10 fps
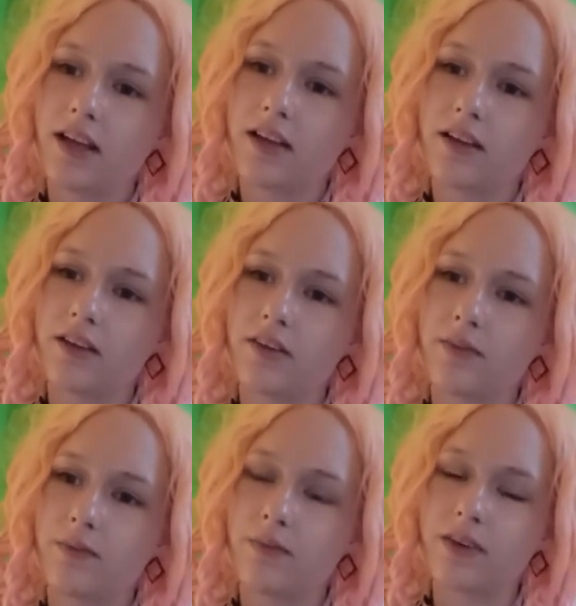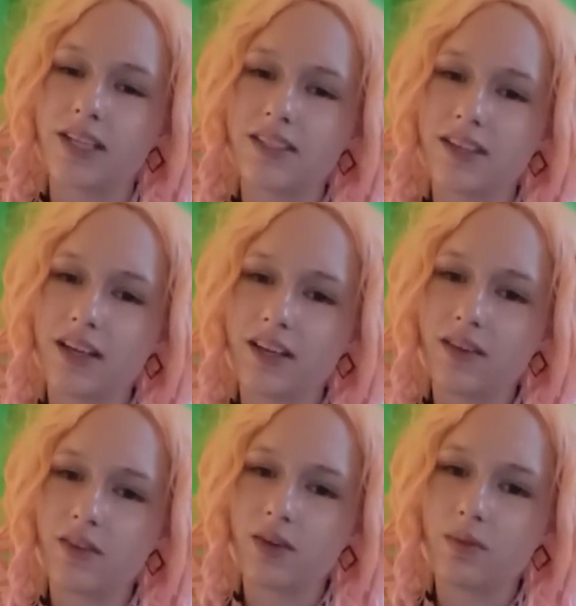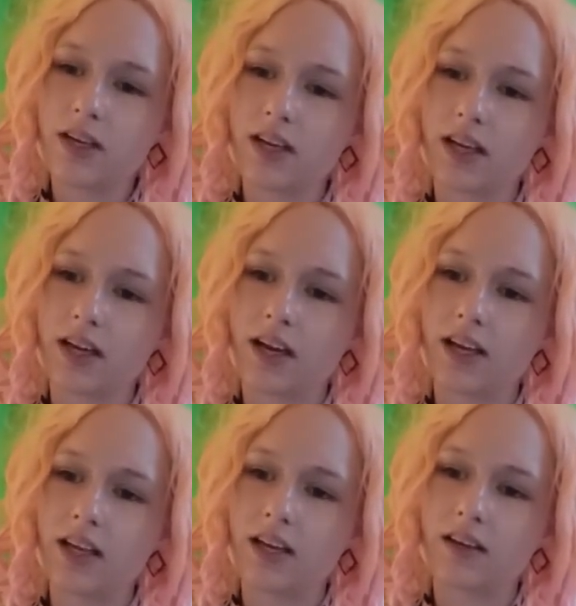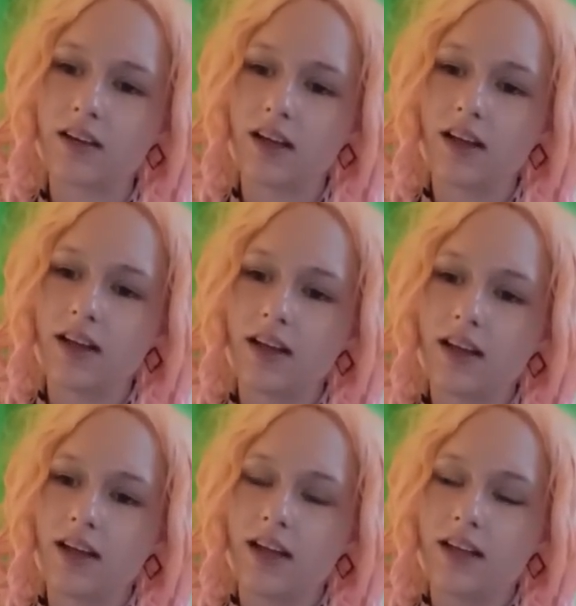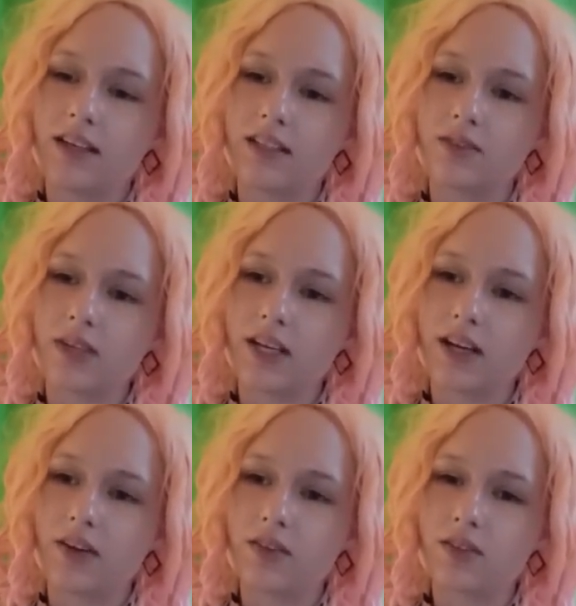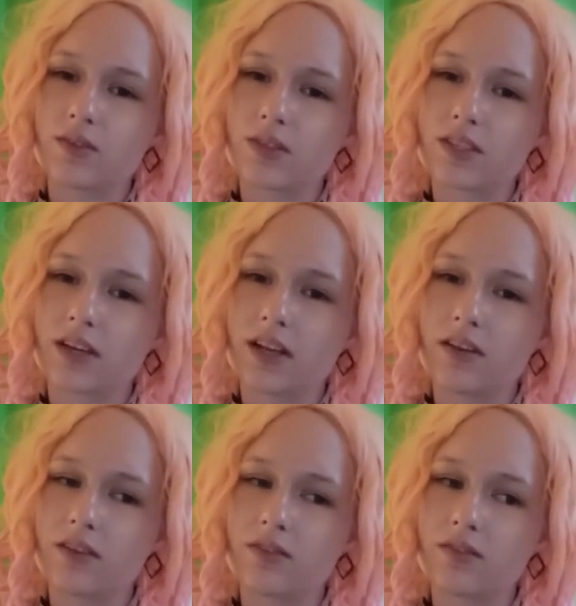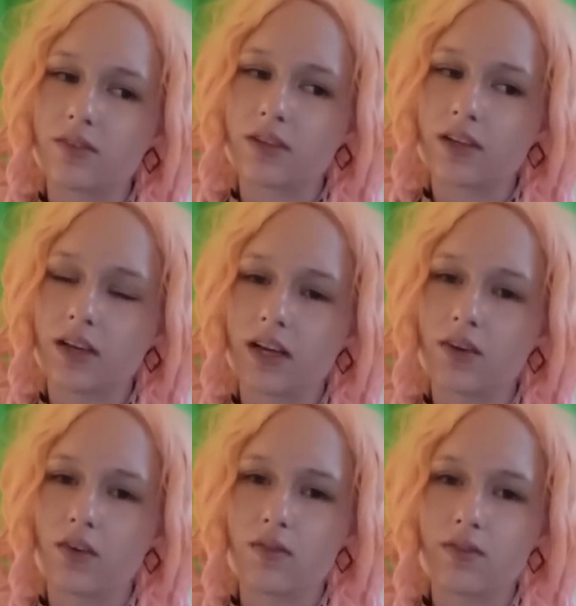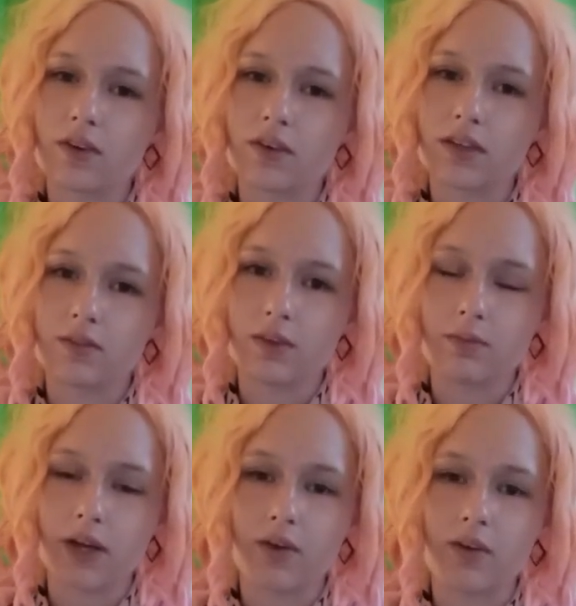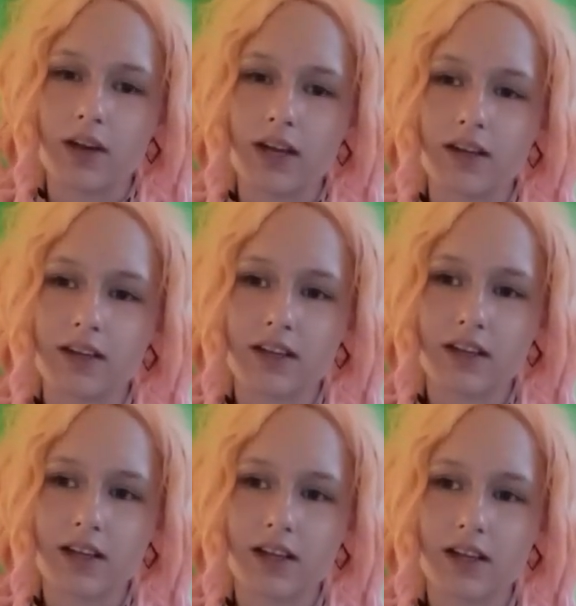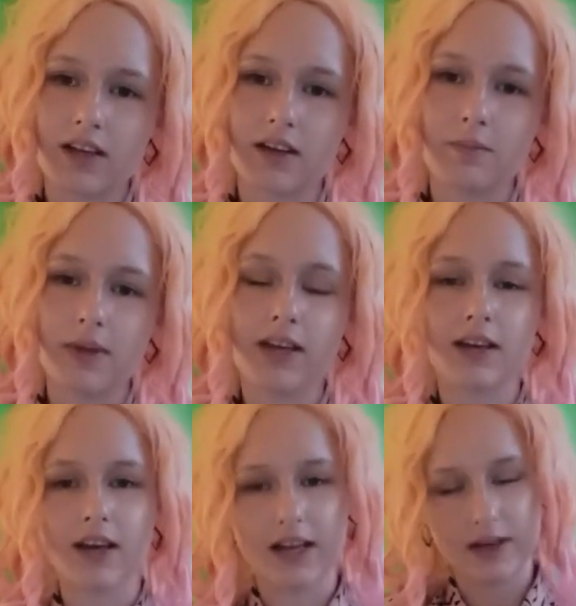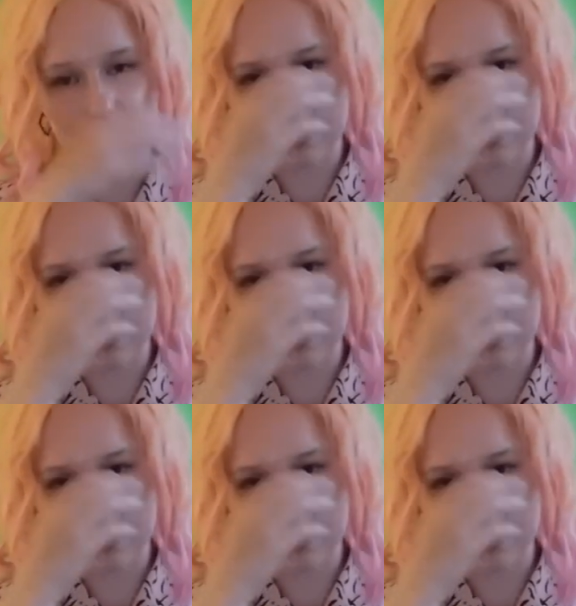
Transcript: um, resonating with me like i think this week i also was kind of like confronted with my own like uh, mental health